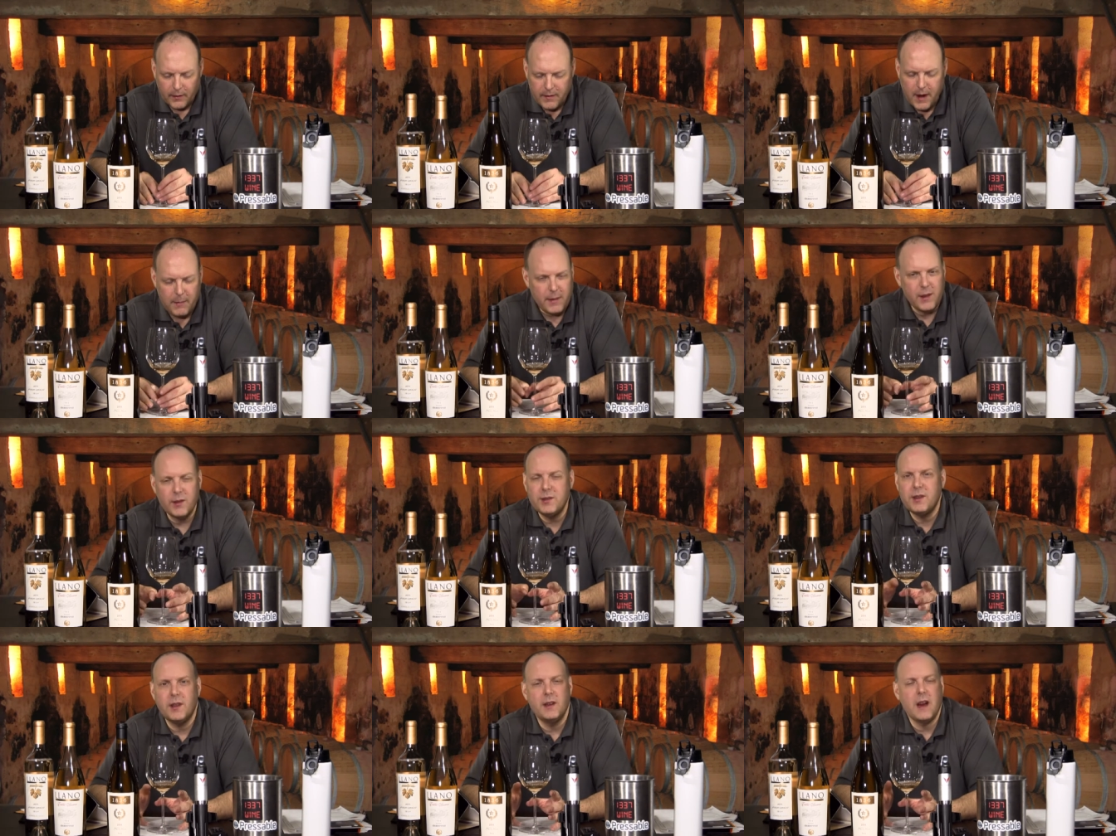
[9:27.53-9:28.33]
yeah, I mean,
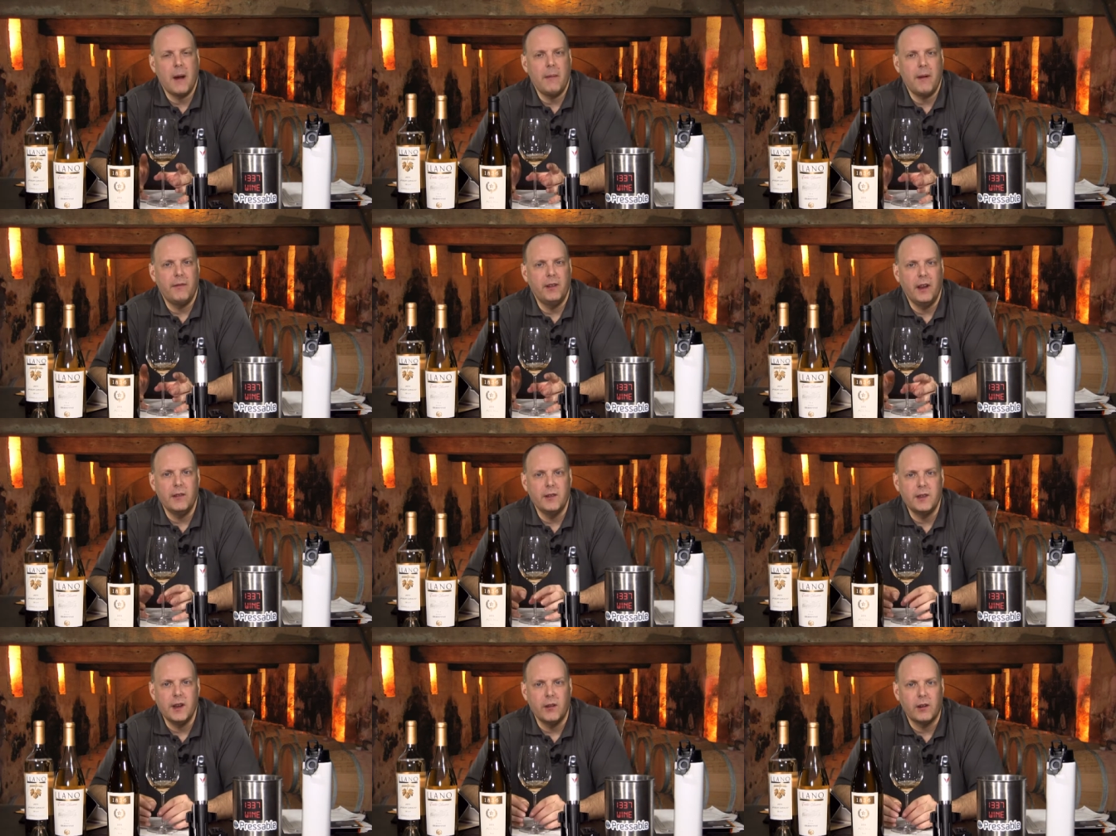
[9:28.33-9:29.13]
those are the dominant
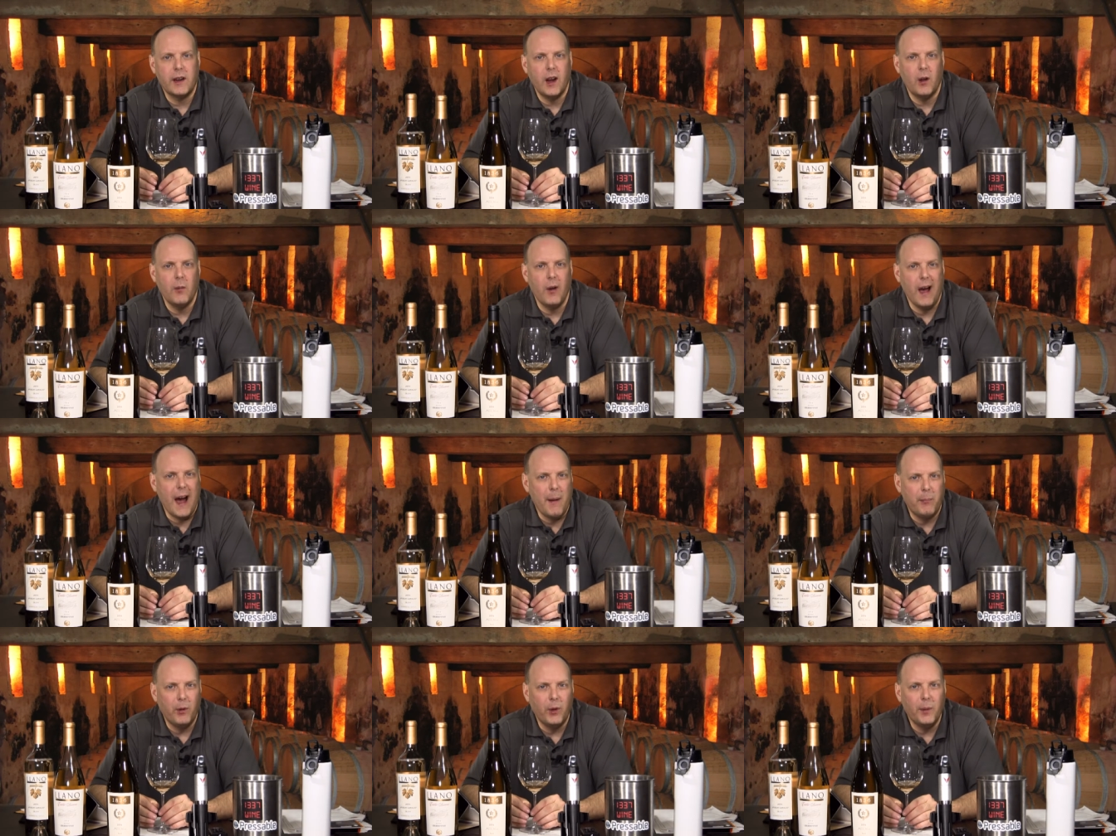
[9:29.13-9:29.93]
flavors, you know, caramel
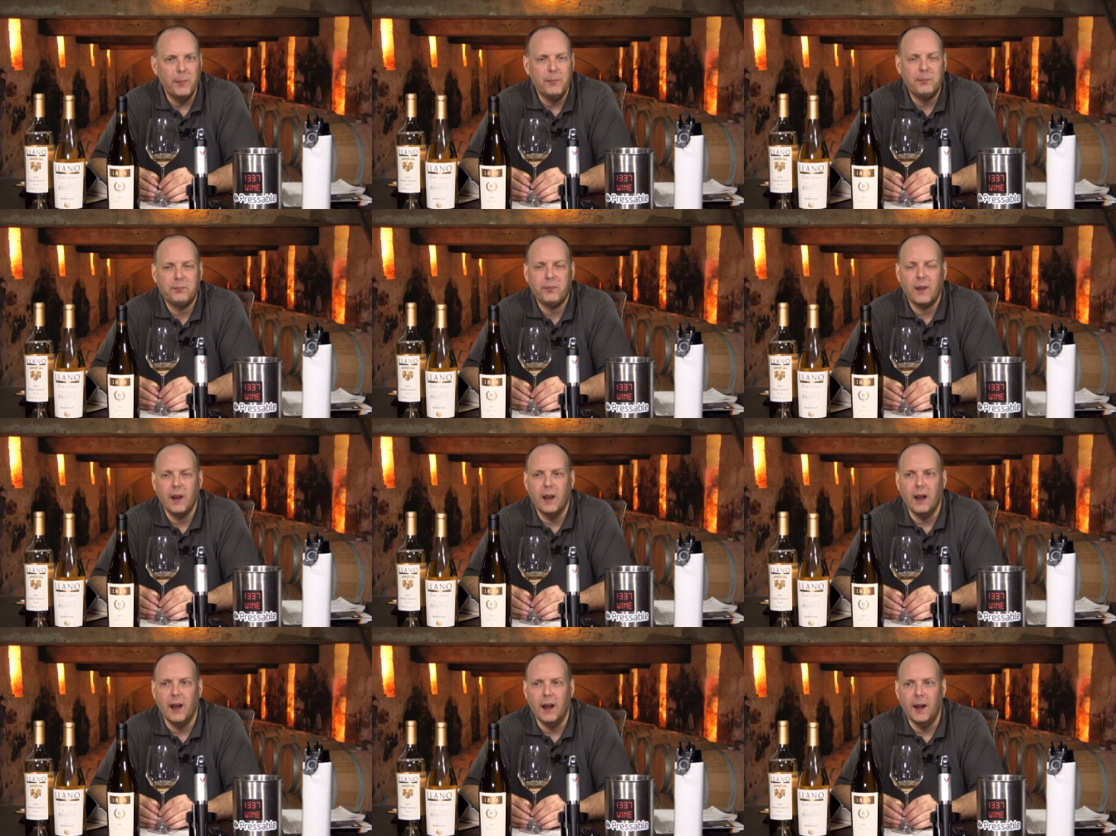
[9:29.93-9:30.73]
apple,
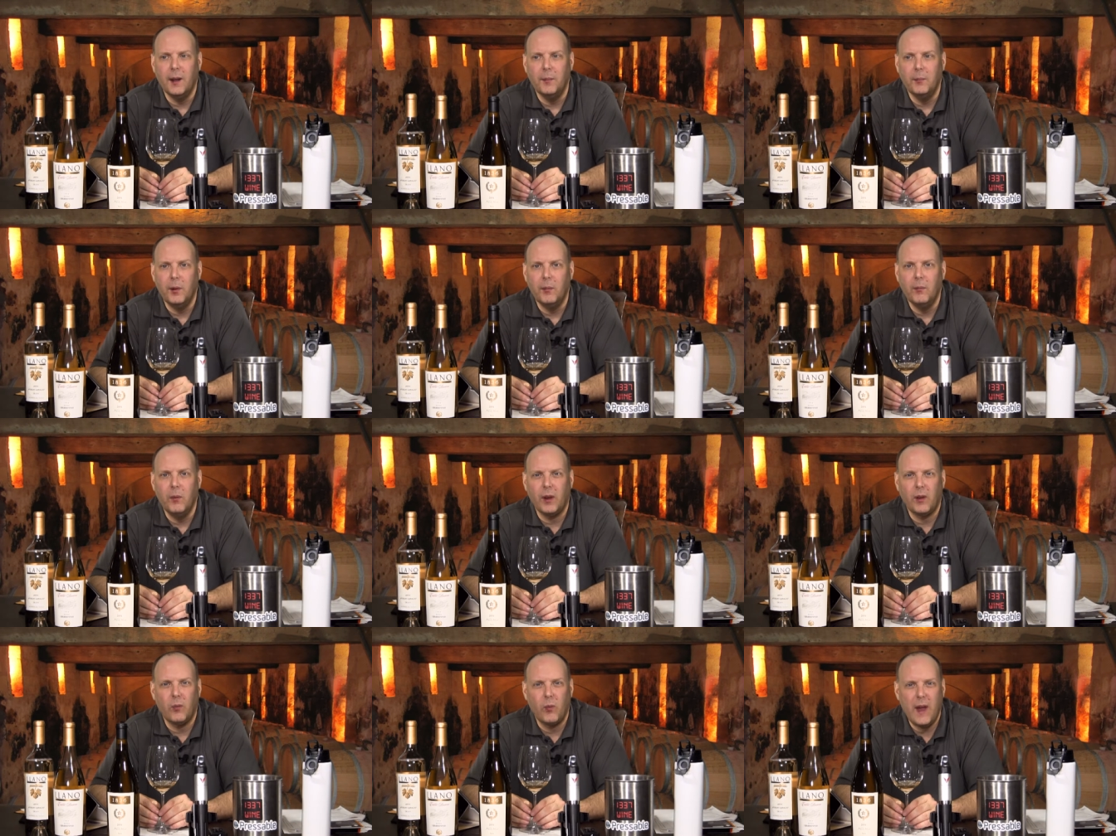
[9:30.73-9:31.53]
um, but
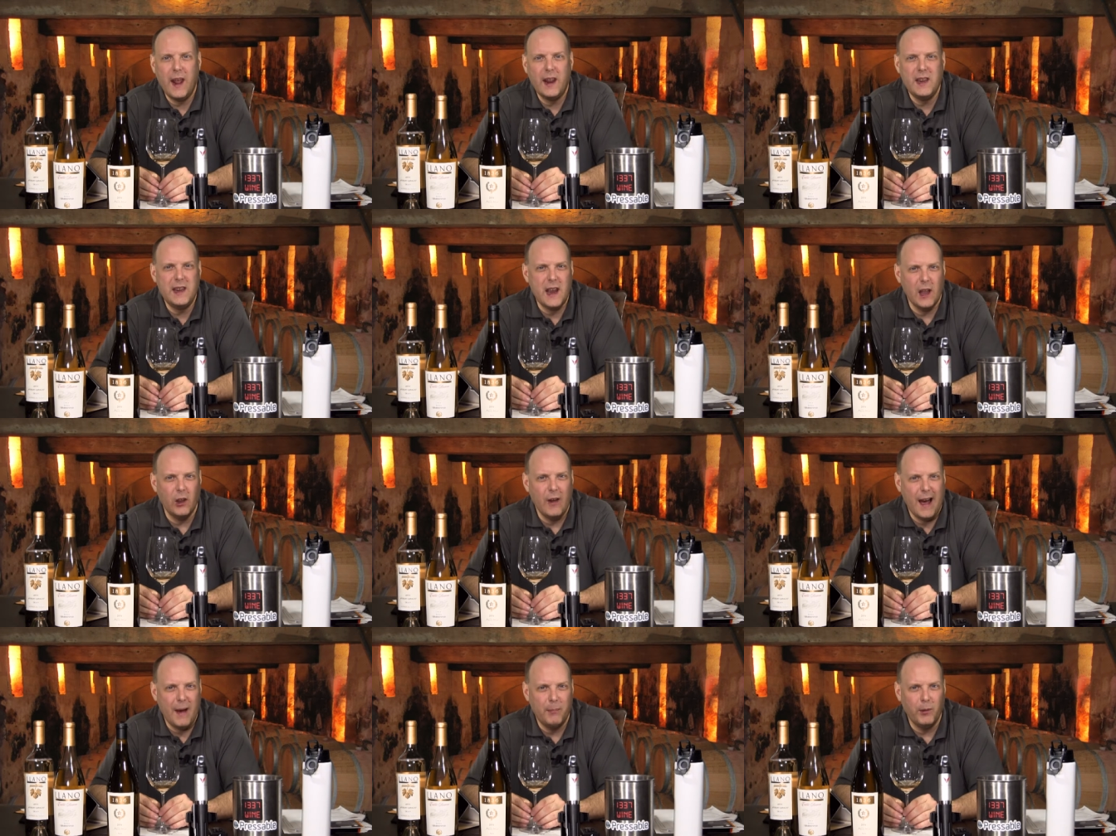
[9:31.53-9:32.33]
like red and
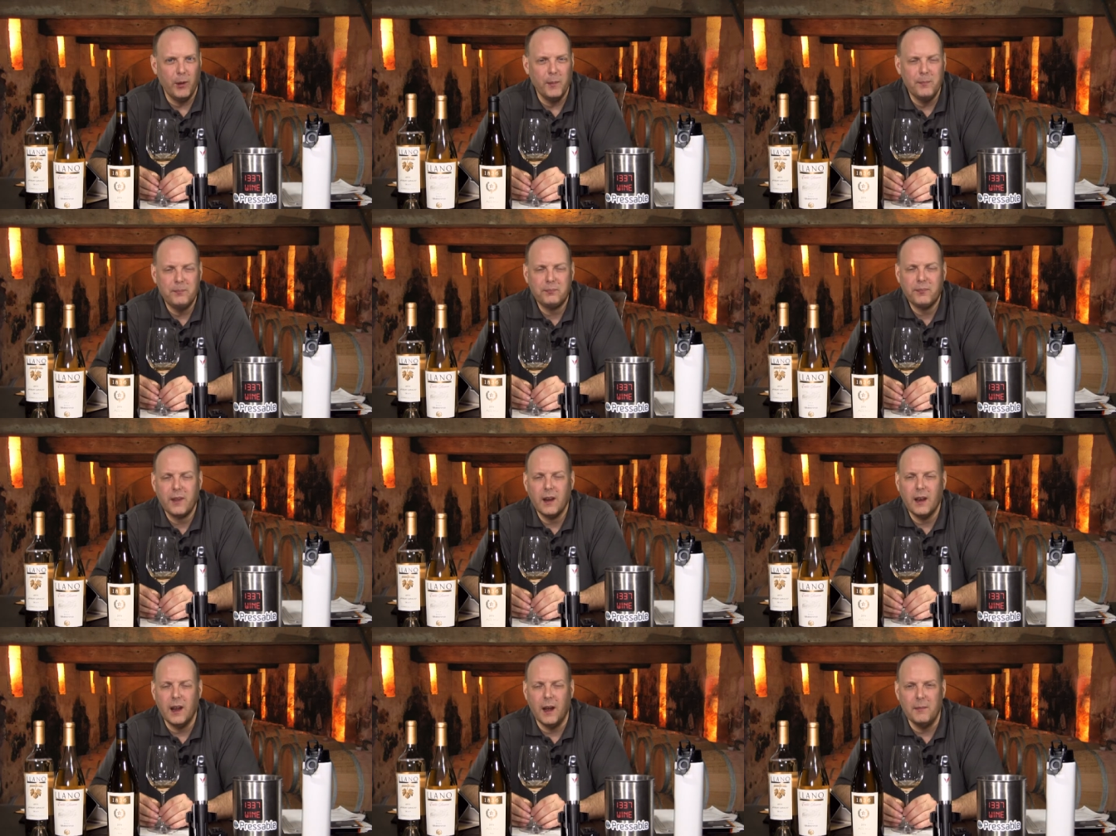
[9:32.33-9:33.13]
yellow apple,
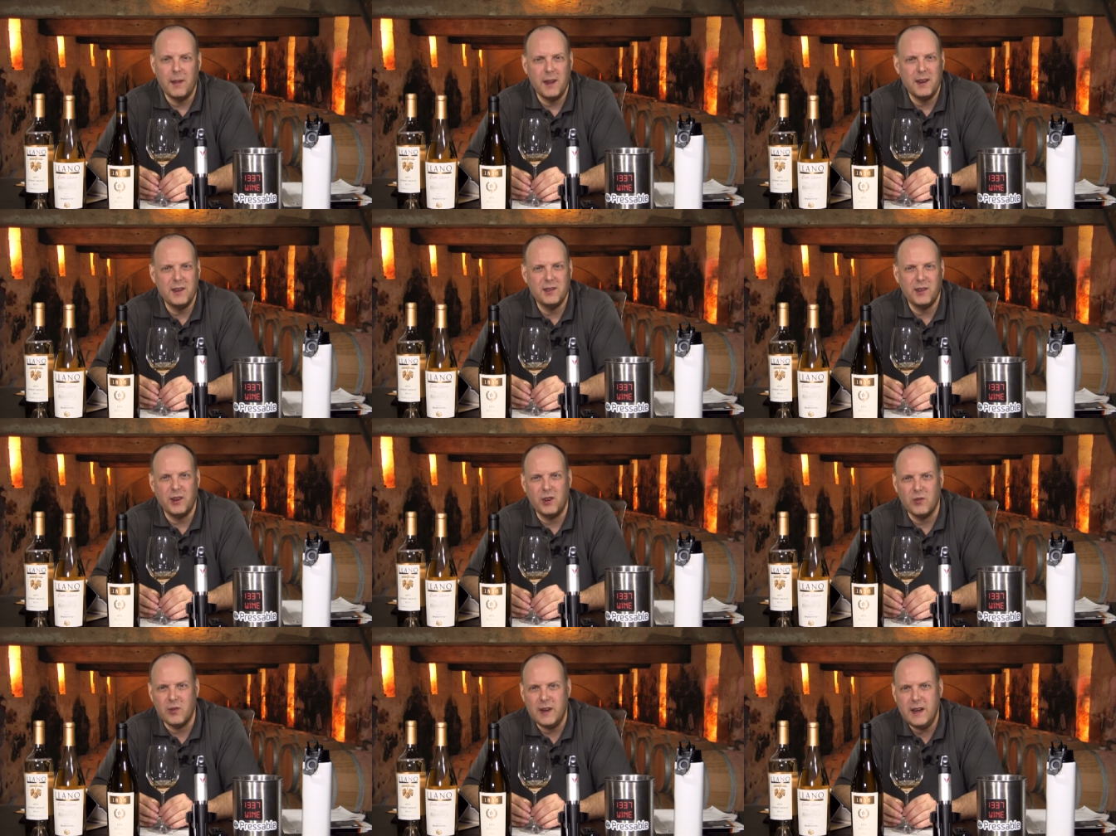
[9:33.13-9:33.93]
um, not
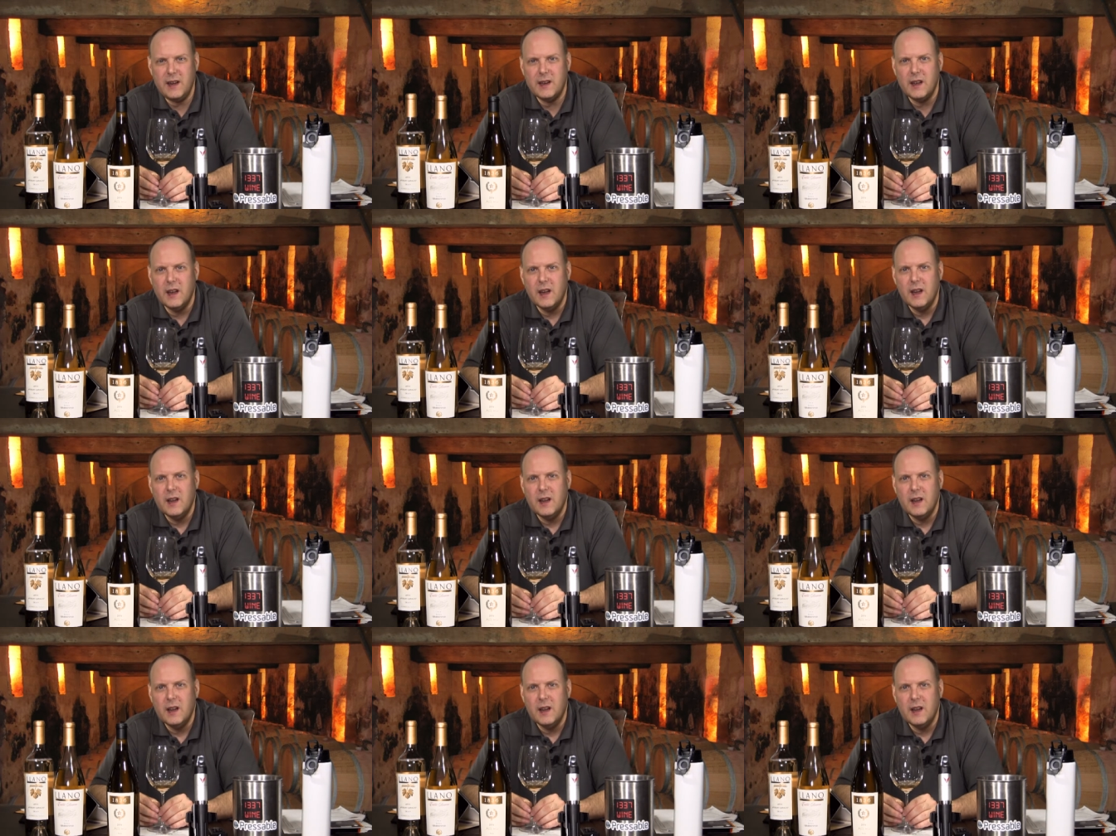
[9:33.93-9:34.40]
necessarily green.